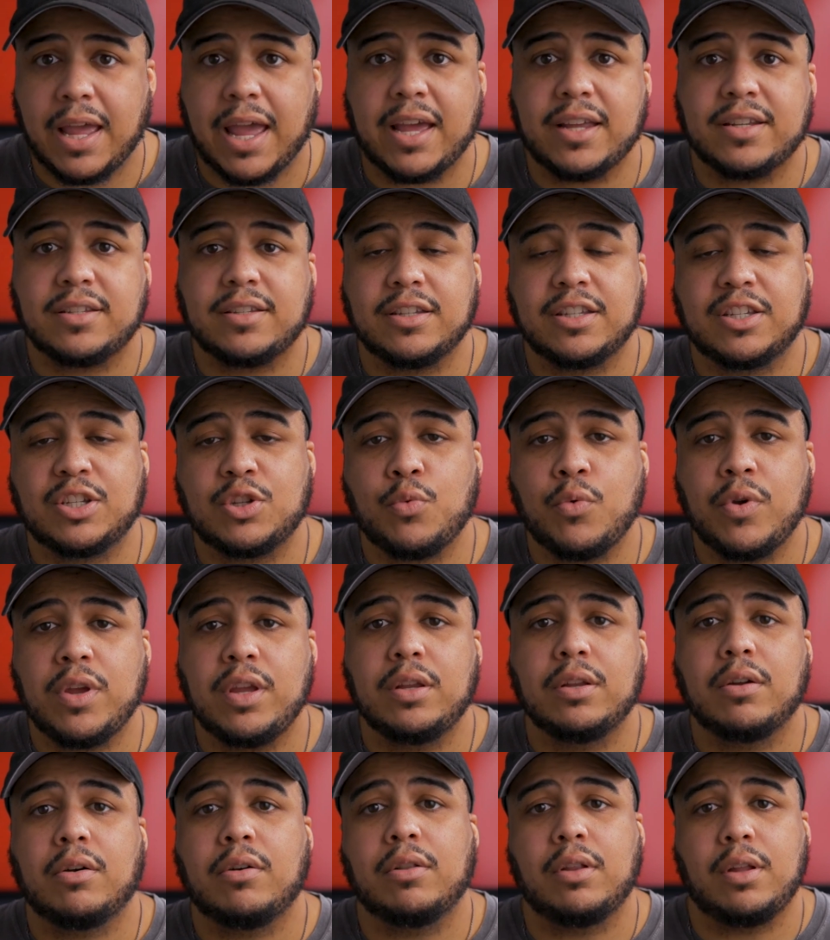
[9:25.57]
as the
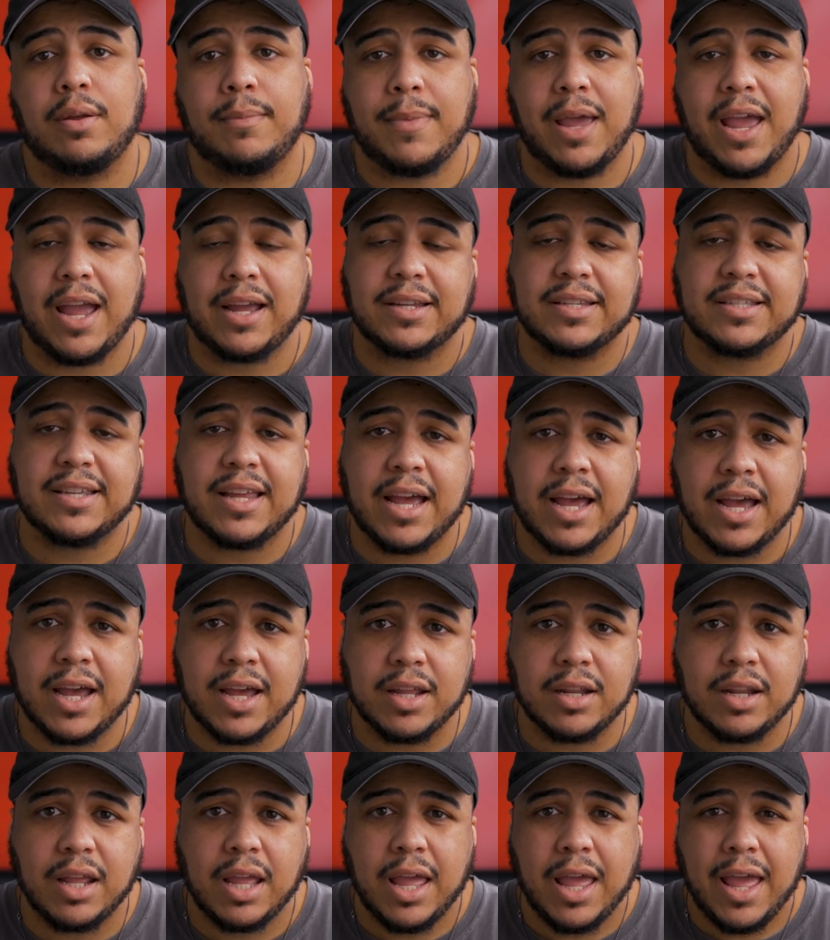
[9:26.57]
suite on the Mac
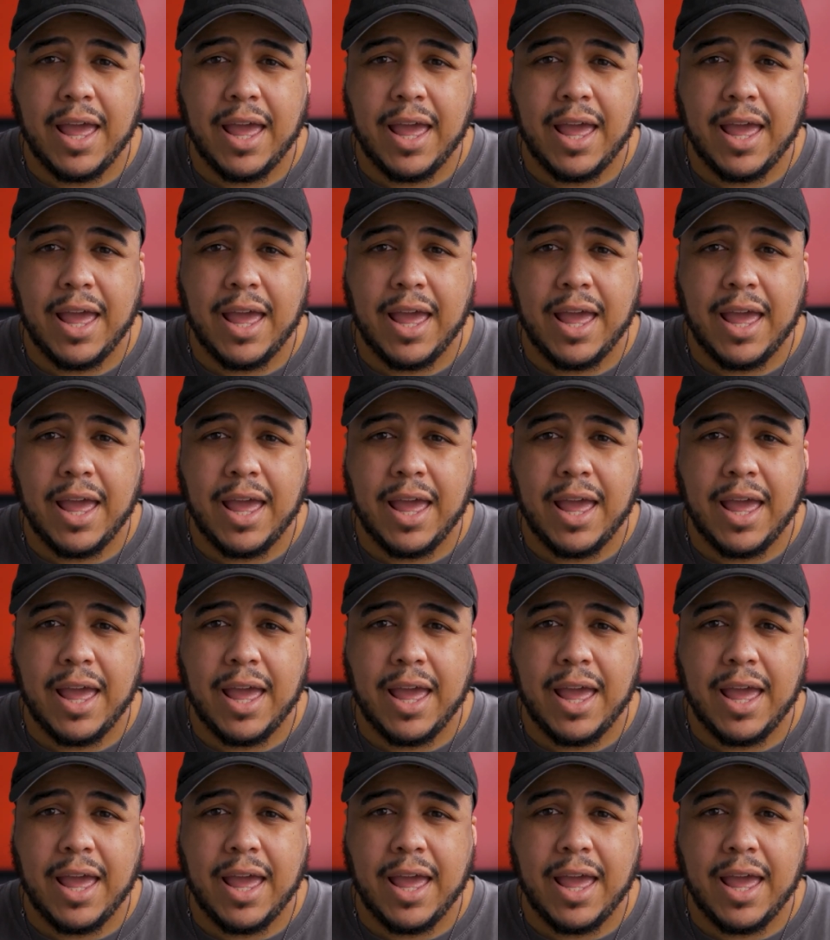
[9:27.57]
side,